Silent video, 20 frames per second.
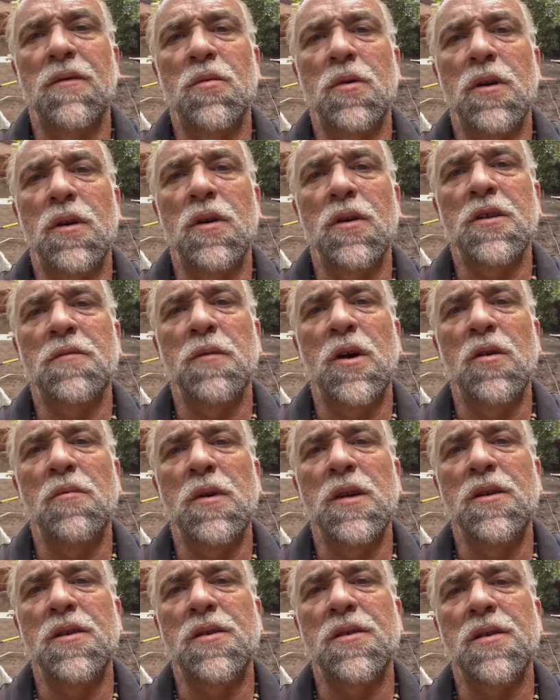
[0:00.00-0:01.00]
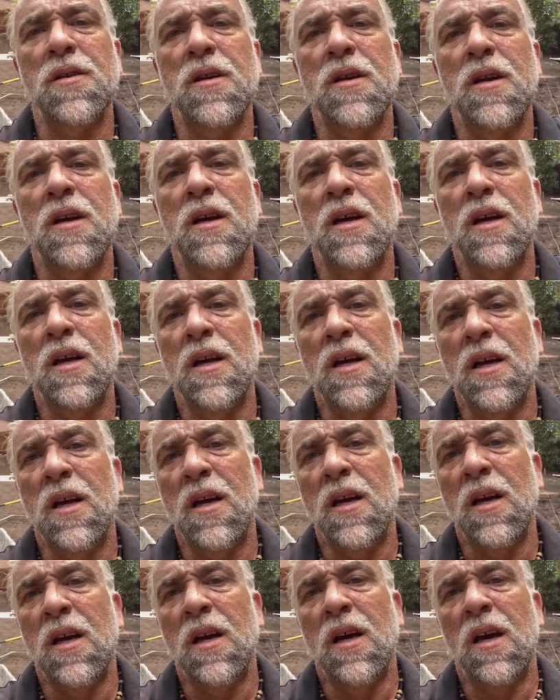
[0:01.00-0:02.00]
one of those moments.
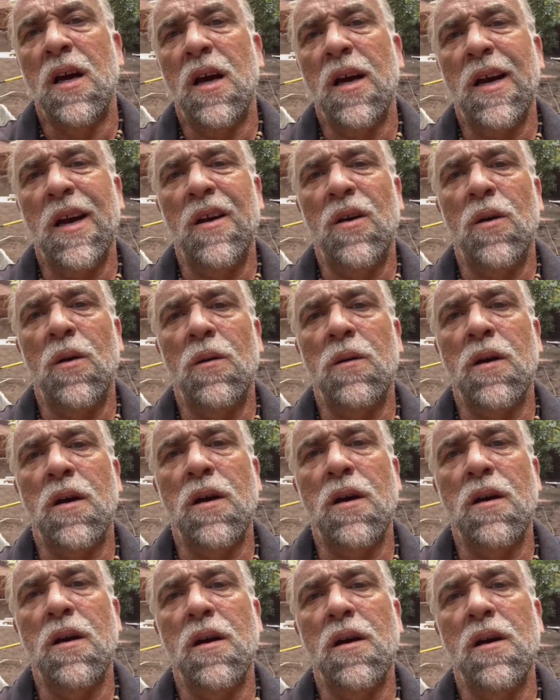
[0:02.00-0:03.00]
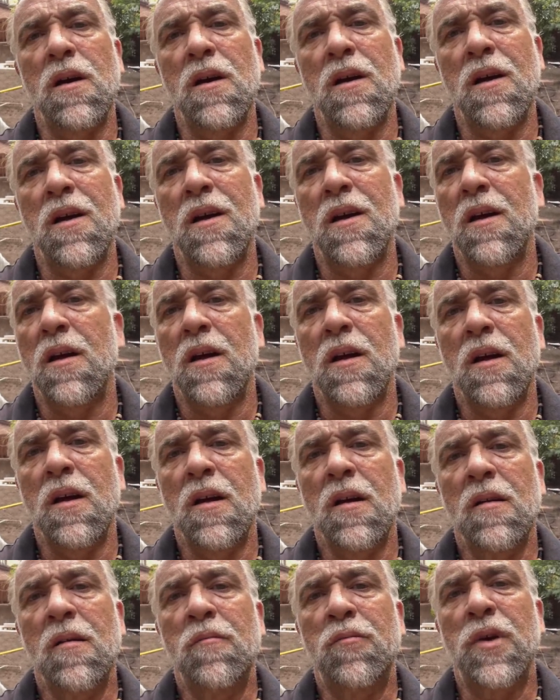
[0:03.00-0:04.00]
I'm getting old.
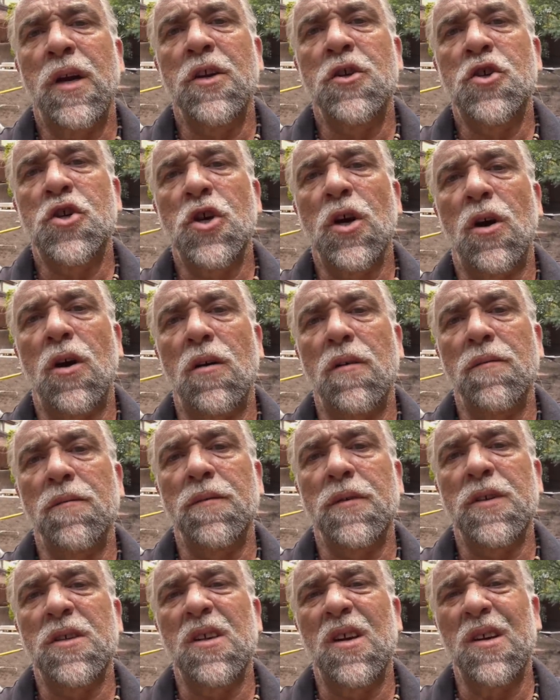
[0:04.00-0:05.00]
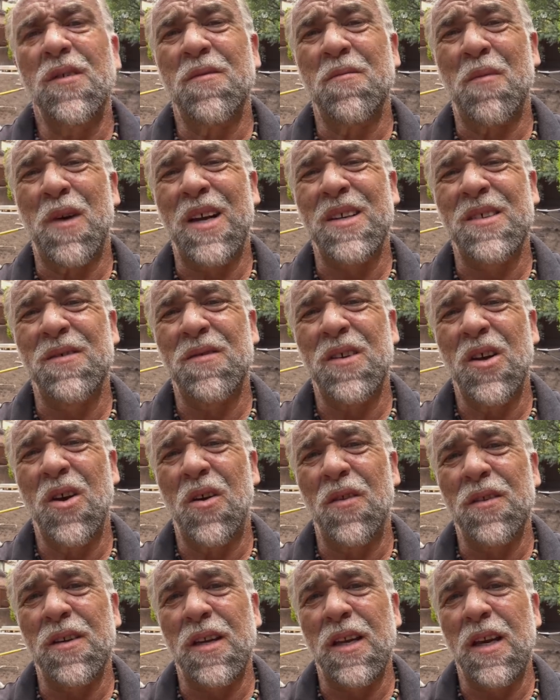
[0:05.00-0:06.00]
Brain shot. It's not even massively
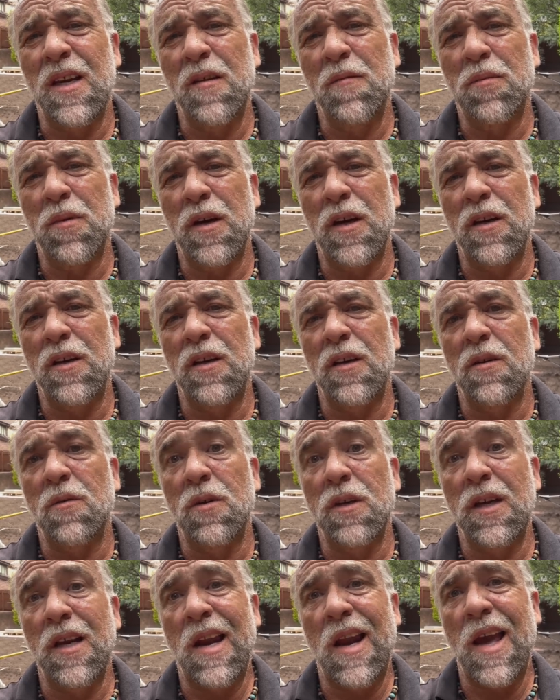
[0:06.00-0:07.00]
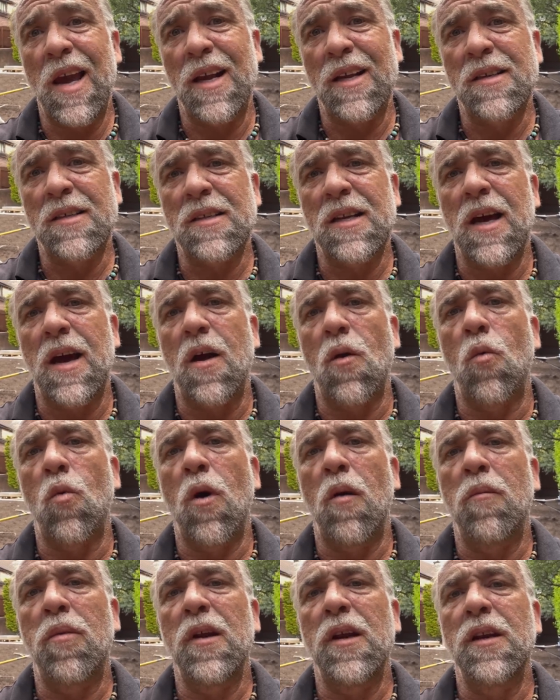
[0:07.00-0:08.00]
hot today, but you know, when your legs start
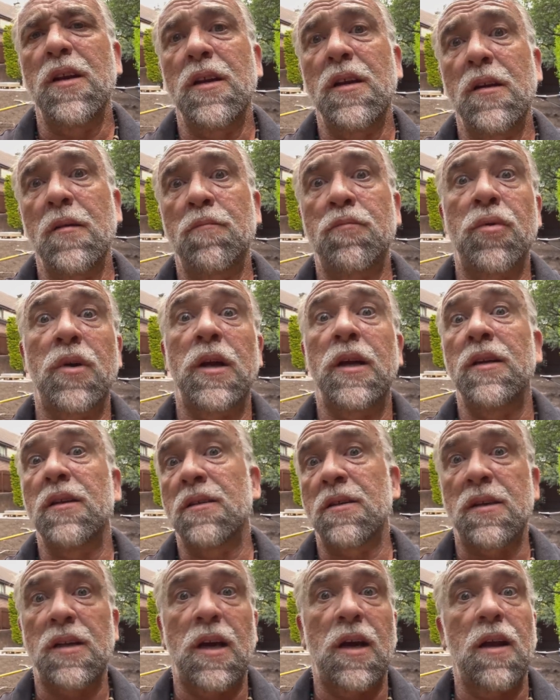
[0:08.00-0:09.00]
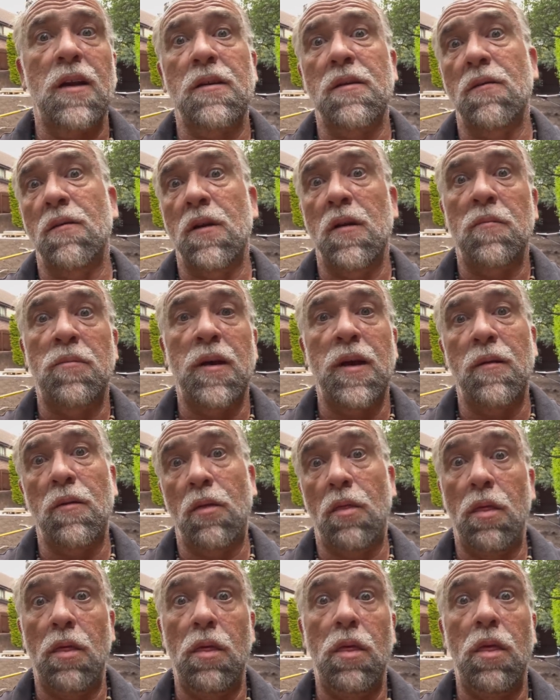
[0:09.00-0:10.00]
wobbling and your brain starts going a bit.
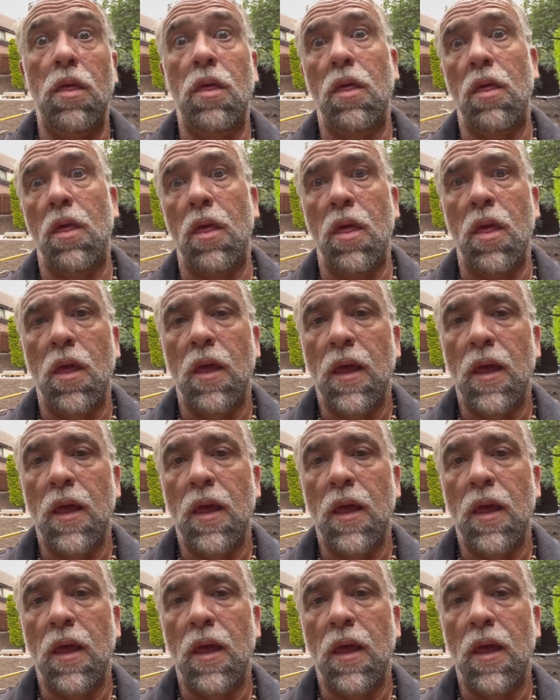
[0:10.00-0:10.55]
I'm